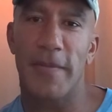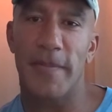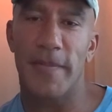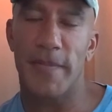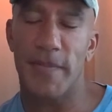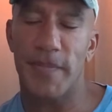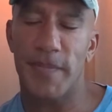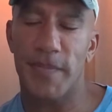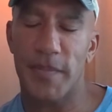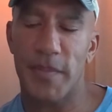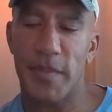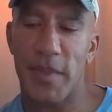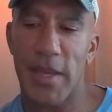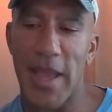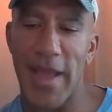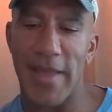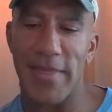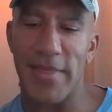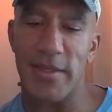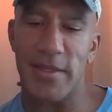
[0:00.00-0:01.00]
um,
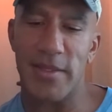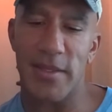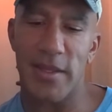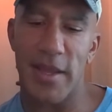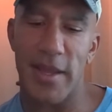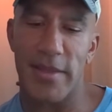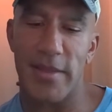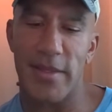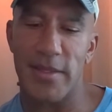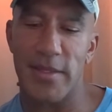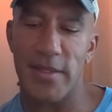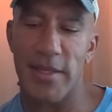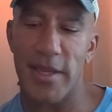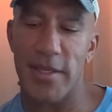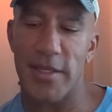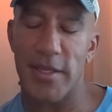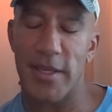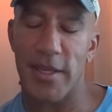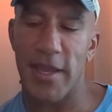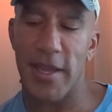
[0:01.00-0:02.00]
at this at this
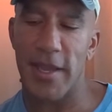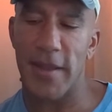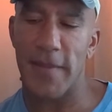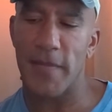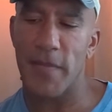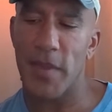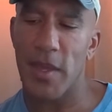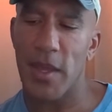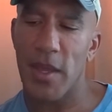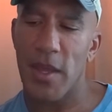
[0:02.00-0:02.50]
stage in the game,